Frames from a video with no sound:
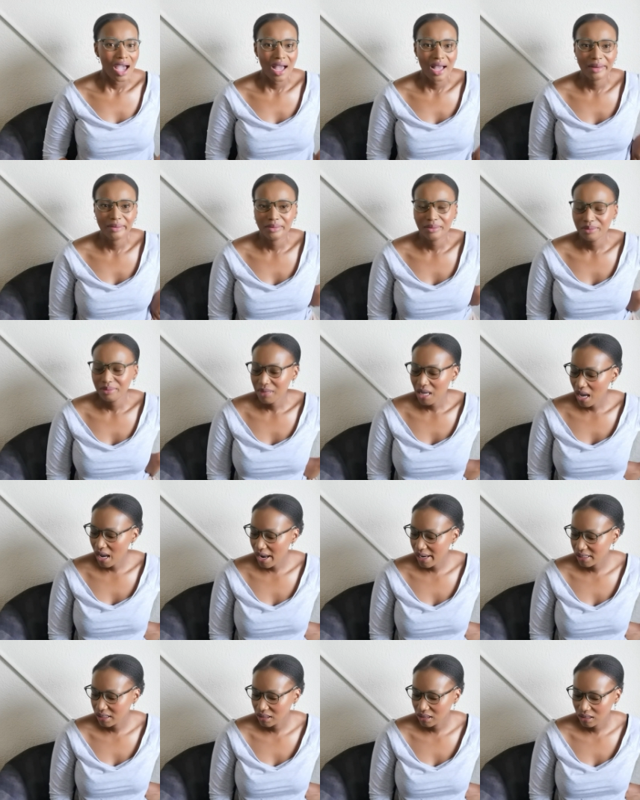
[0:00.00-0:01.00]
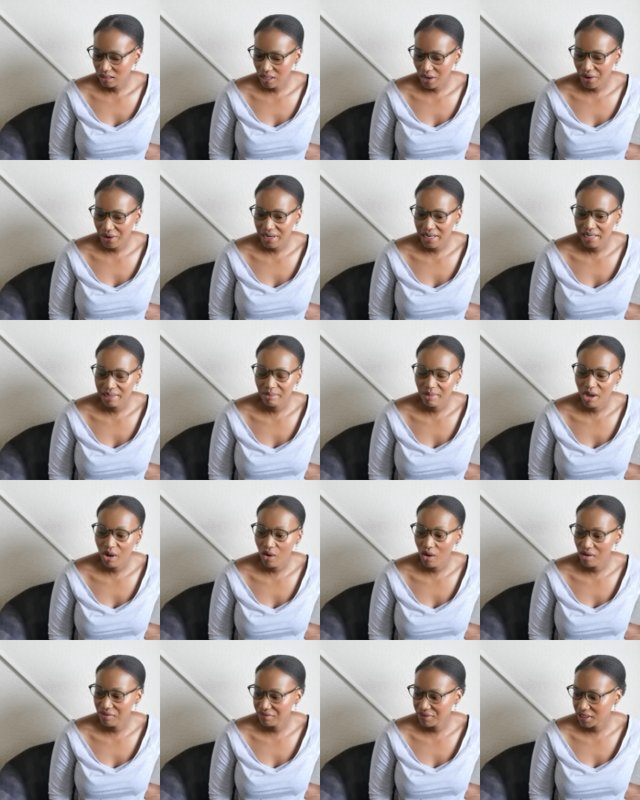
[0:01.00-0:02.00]
I'm currently in my
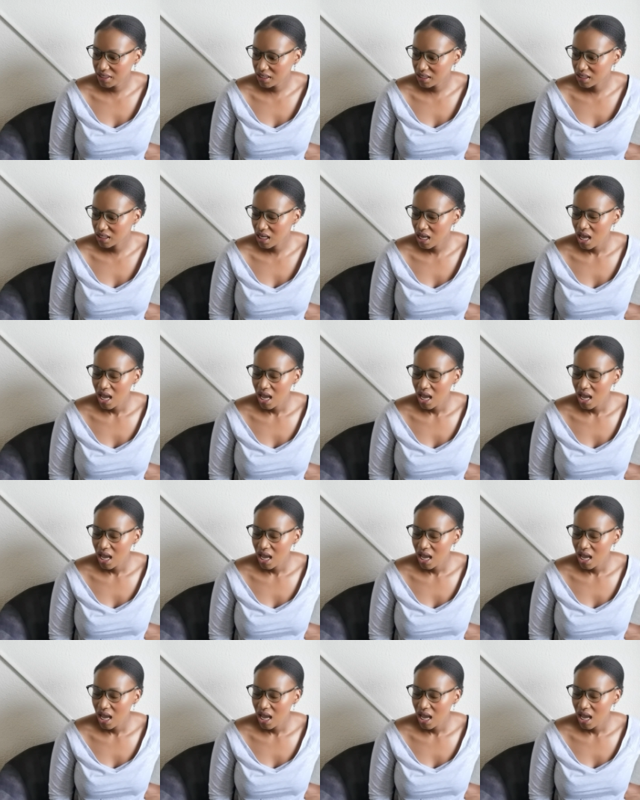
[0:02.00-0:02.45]
office.